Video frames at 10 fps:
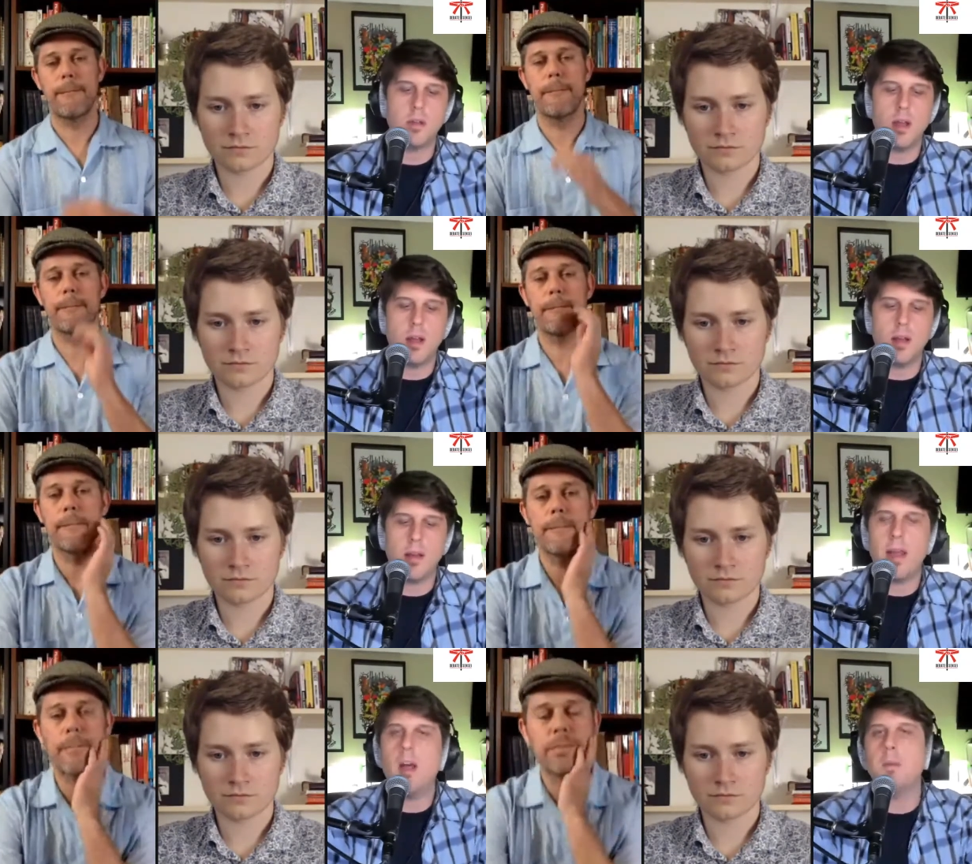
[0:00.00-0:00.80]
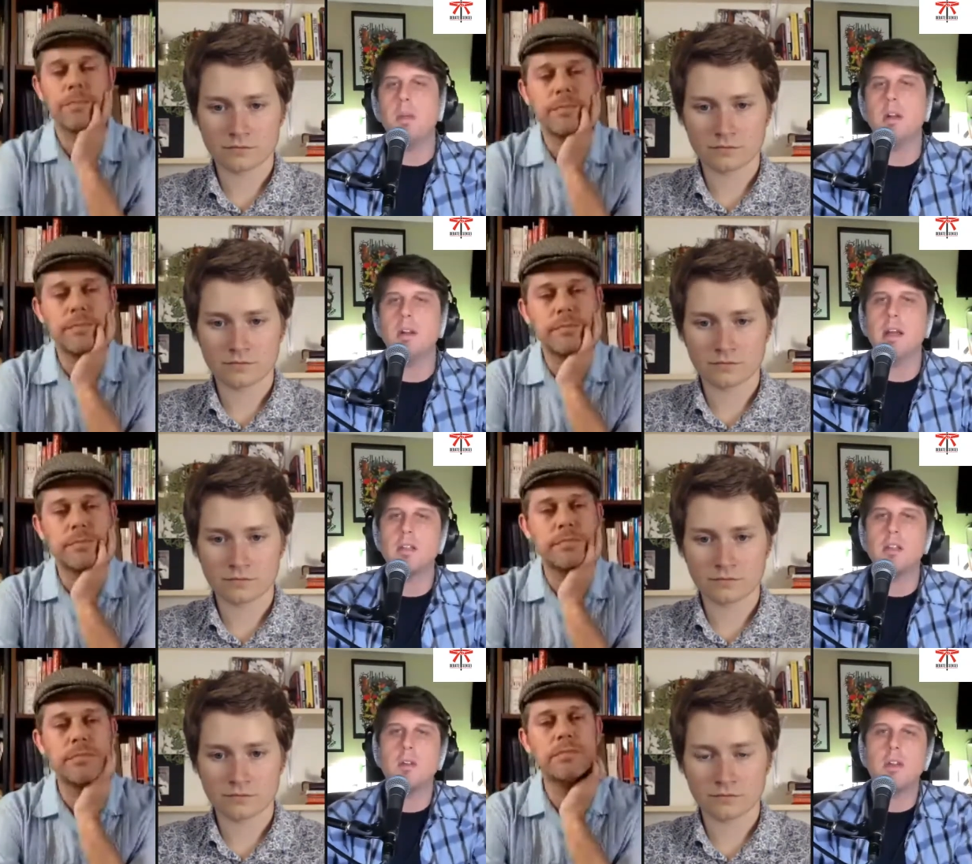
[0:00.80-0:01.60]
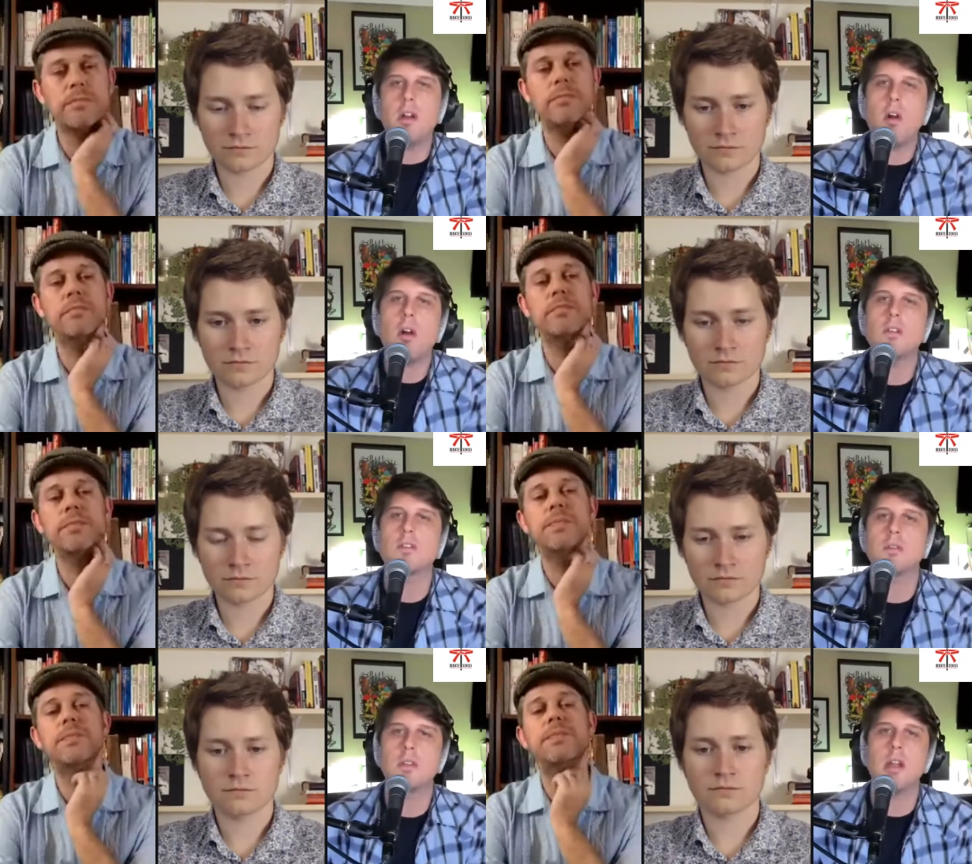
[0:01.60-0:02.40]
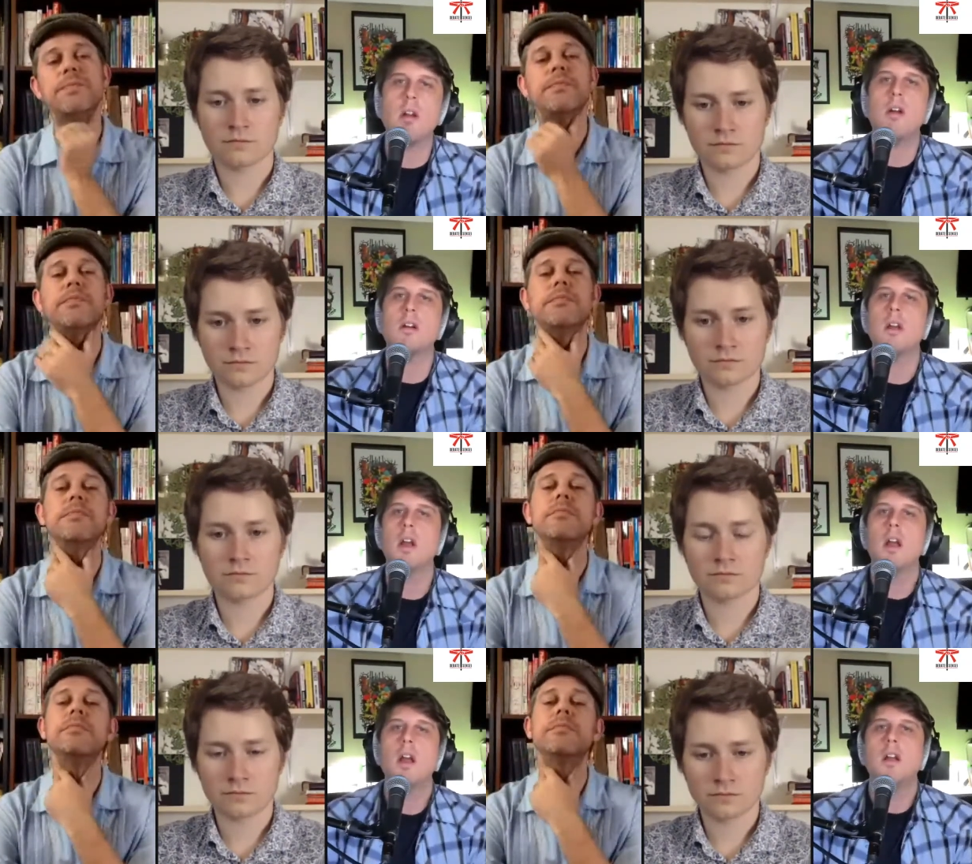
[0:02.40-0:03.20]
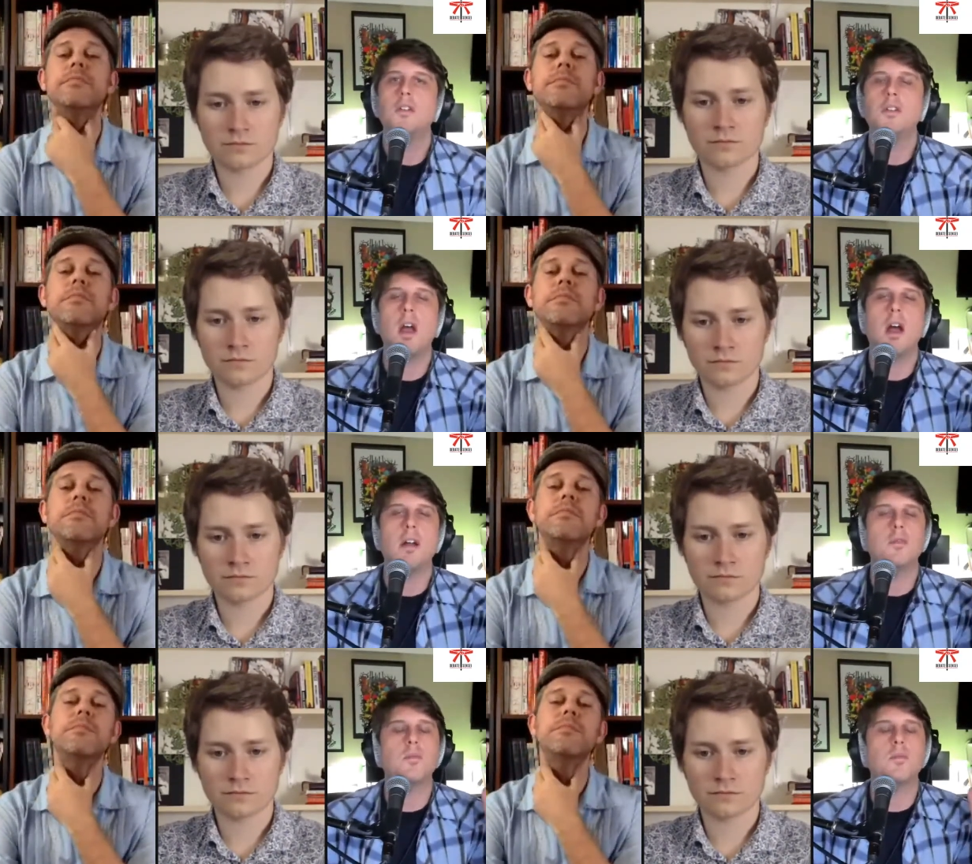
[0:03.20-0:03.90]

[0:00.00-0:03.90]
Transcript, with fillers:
Speaker 1: uh, help here. Like you know, there are there are uh,